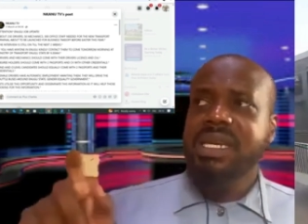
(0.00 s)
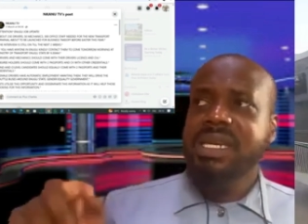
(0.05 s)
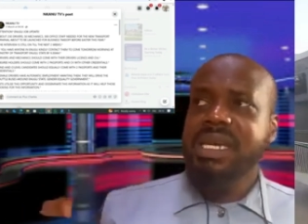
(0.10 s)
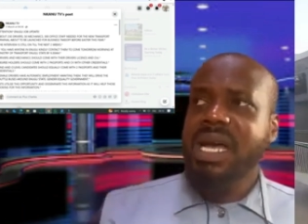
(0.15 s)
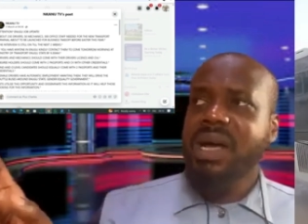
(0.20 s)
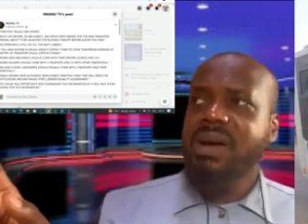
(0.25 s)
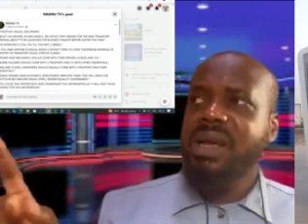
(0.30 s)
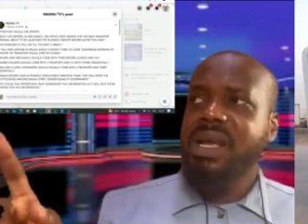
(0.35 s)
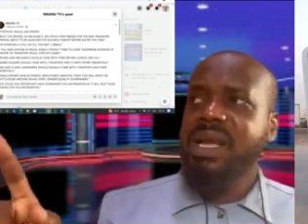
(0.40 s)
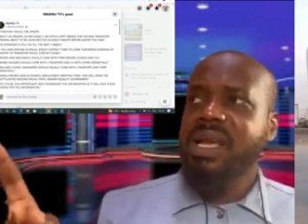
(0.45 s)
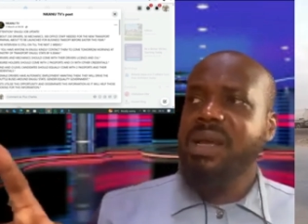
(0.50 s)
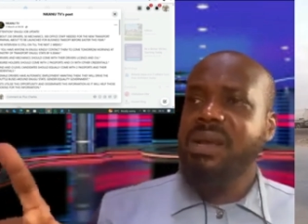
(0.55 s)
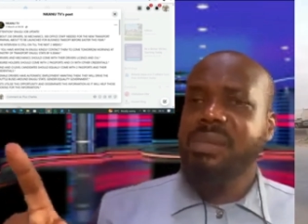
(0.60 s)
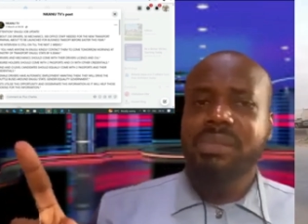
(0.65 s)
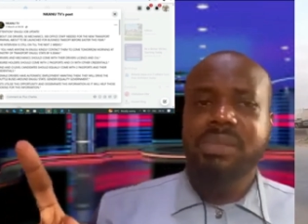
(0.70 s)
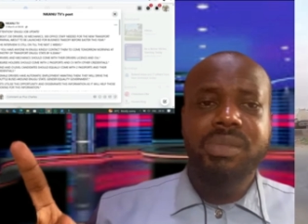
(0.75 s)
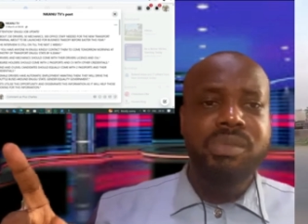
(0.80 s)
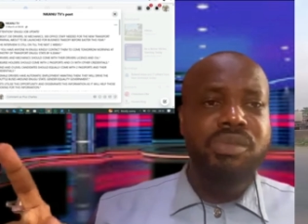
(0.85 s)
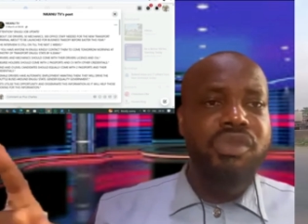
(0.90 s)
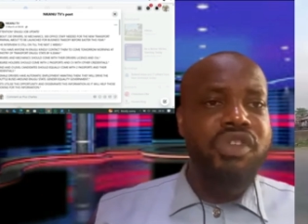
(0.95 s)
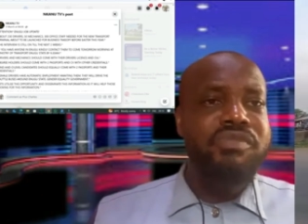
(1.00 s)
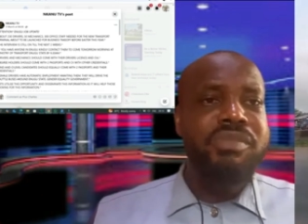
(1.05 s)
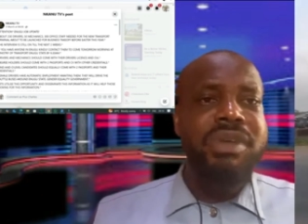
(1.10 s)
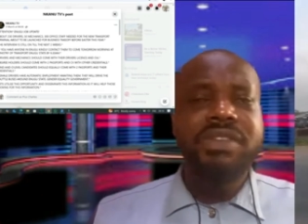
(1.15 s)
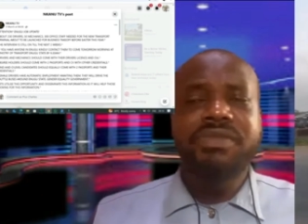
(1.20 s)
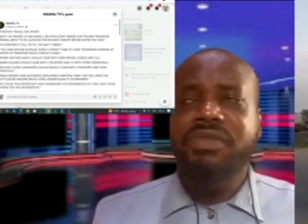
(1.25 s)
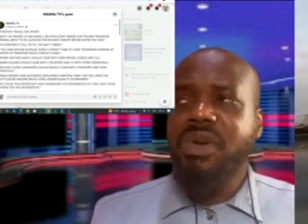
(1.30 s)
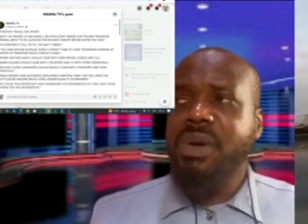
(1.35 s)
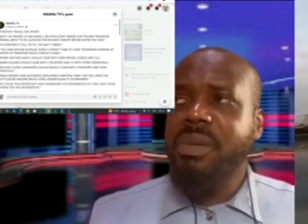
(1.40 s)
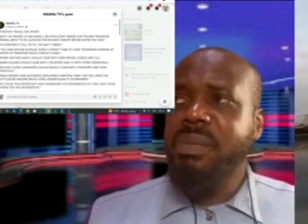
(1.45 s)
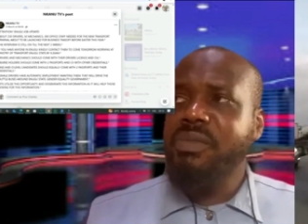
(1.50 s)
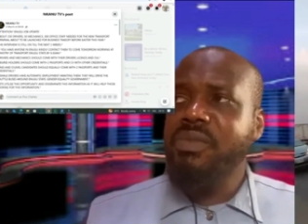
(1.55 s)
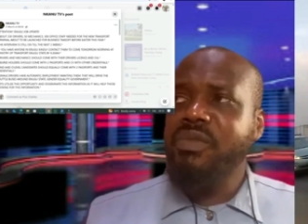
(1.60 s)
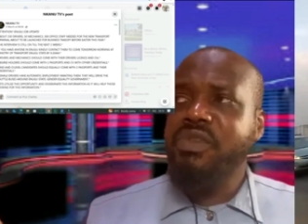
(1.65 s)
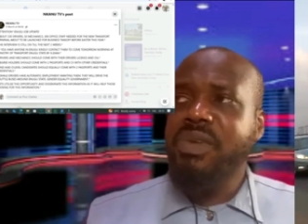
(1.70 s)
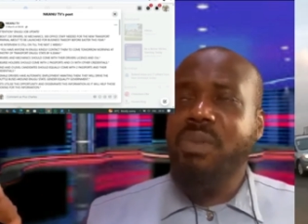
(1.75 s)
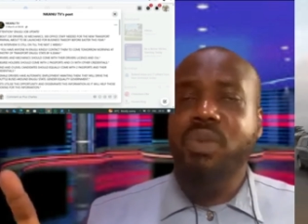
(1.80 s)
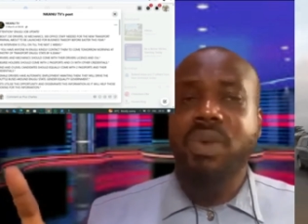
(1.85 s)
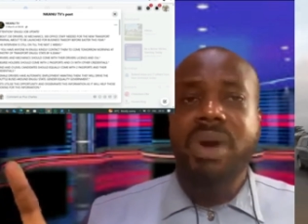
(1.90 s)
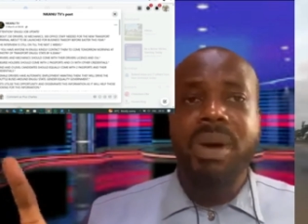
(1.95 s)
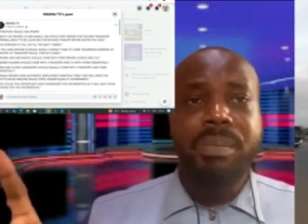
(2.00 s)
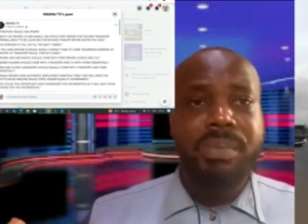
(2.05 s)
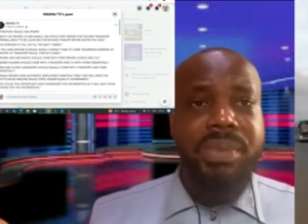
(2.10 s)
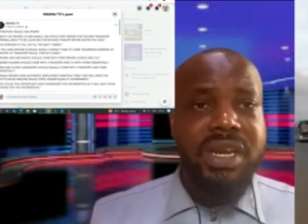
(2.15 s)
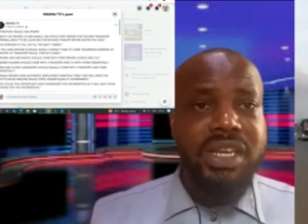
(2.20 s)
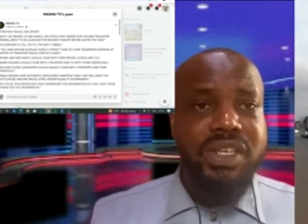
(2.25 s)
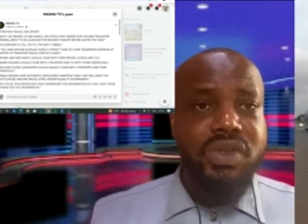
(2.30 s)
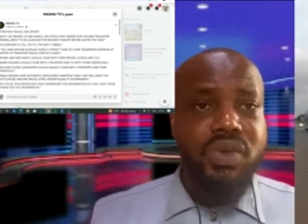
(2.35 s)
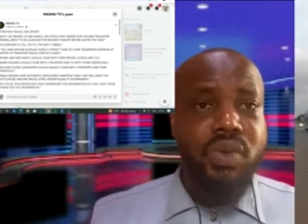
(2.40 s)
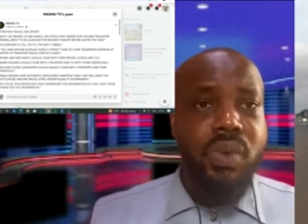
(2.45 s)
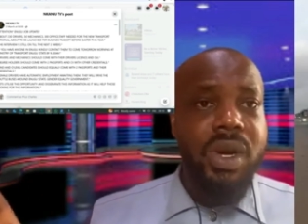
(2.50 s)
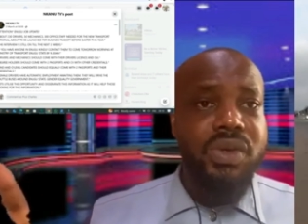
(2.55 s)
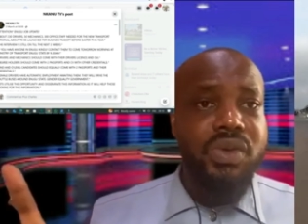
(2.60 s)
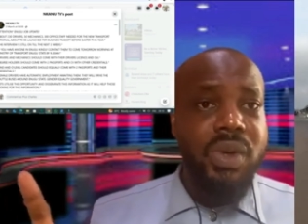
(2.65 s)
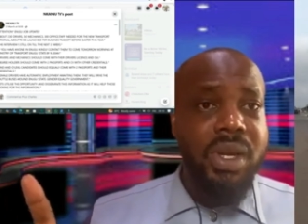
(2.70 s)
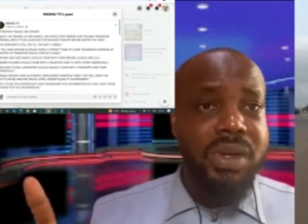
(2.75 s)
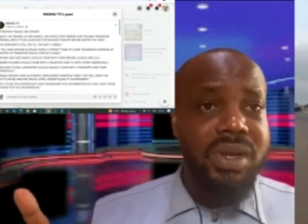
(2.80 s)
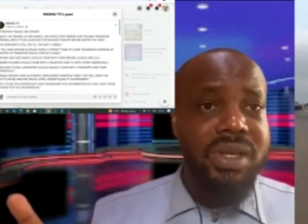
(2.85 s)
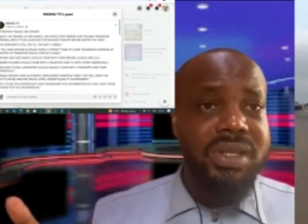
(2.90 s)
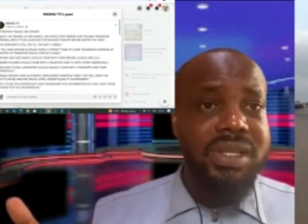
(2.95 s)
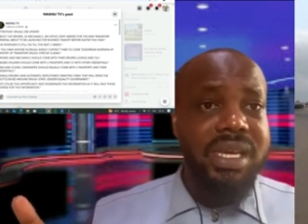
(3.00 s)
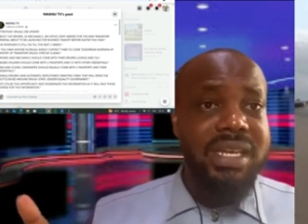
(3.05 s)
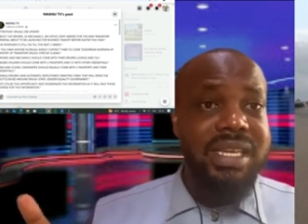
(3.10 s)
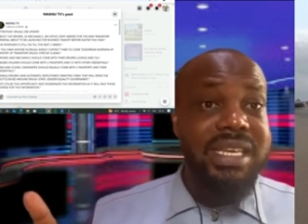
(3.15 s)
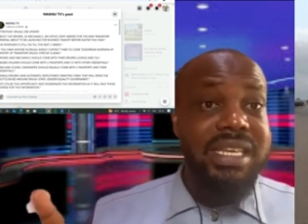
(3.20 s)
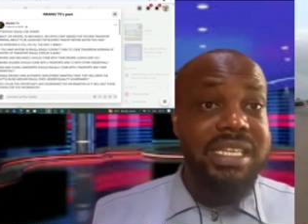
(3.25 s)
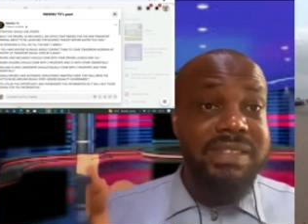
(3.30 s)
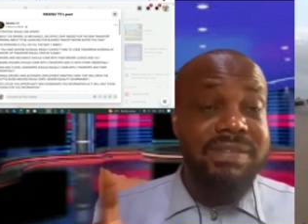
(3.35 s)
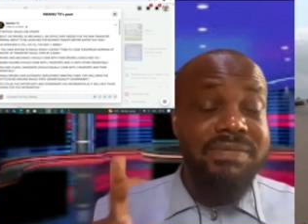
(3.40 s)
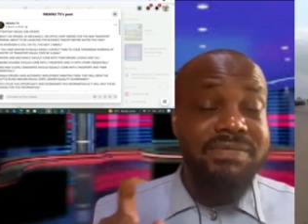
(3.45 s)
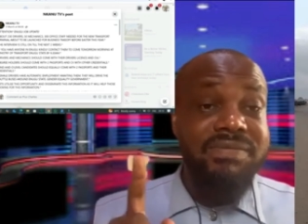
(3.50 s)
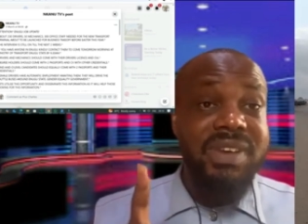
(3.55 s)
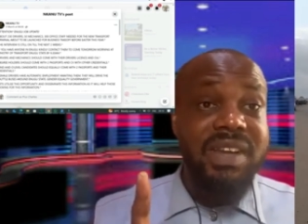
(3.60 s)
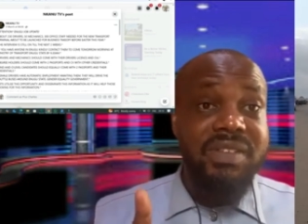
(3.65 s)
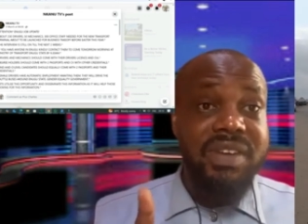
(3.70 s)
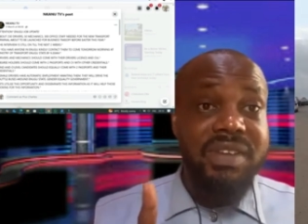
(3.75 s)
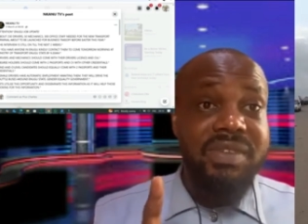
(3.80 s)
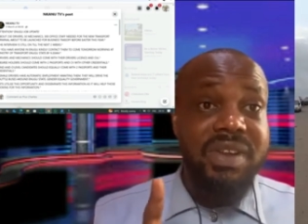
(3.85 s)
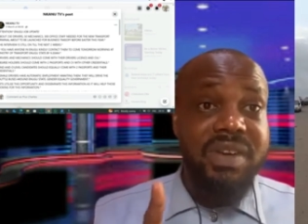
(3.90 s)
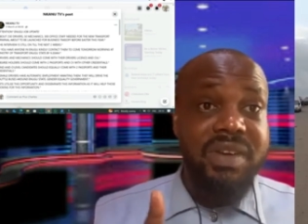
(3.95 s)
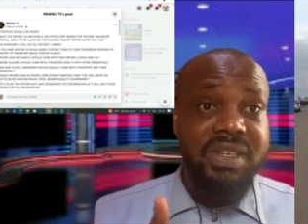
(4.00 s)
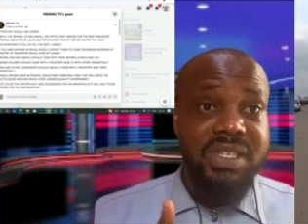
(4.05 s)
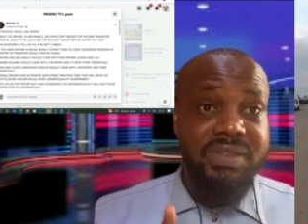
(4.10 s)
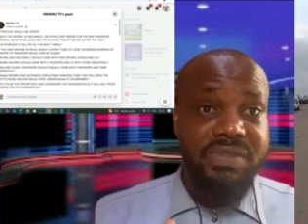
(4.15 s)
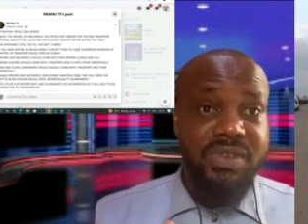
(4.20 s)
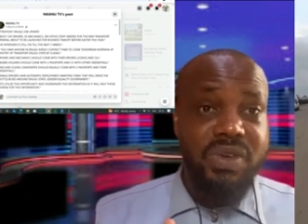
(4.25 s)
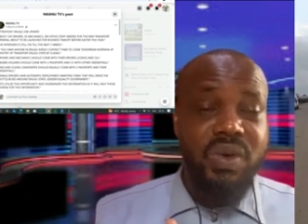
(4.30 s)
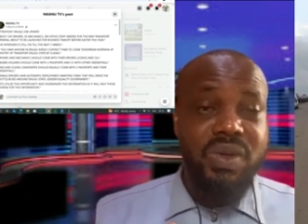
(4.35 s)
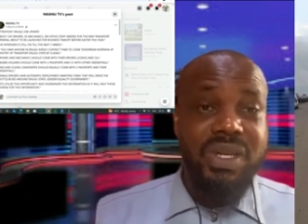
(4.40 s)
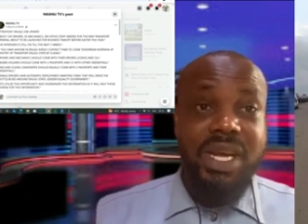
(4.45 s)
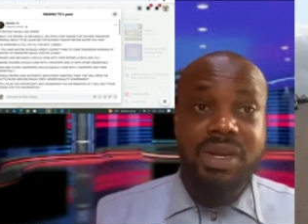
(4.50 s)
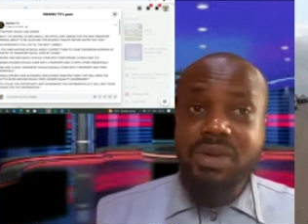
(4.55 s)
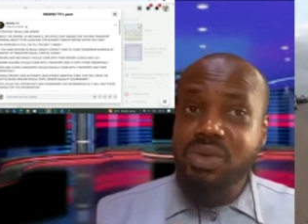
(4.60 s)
Now, movement from one place to another is very, very difficult.